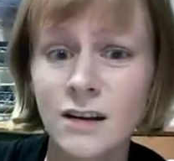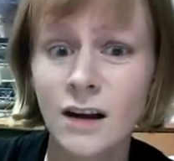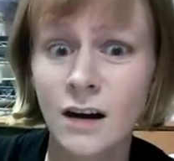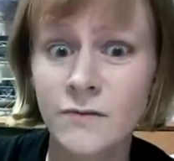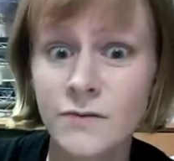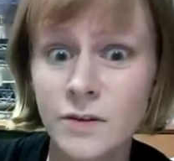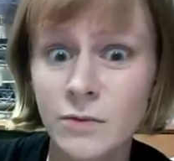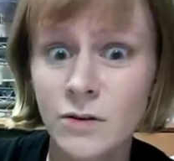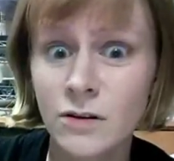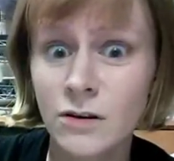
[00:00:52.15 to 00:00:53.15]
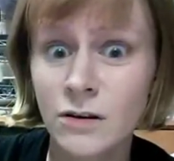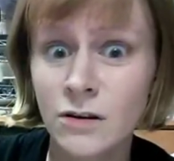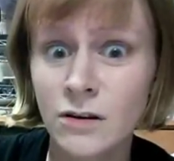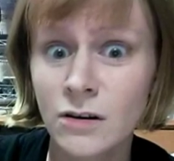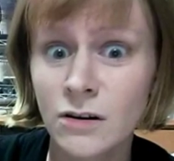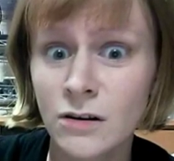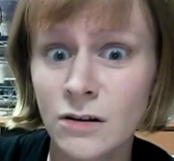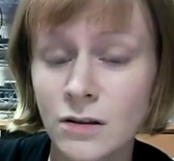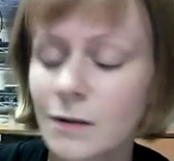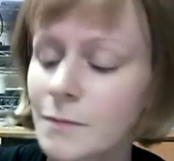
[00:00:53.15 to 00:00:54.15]

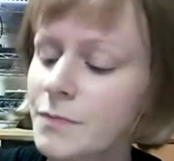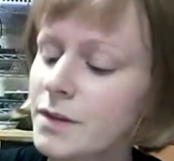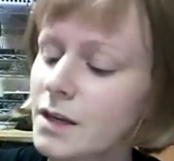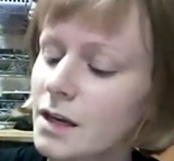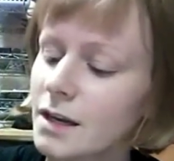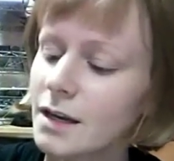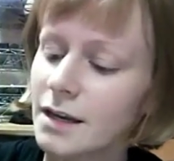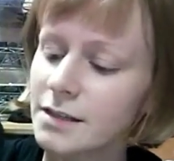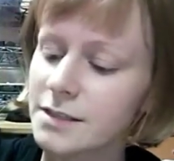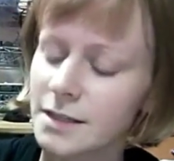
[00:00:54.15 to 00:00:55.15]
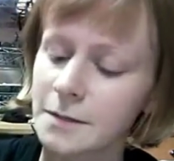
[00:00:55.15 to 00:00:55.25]
comfortable. And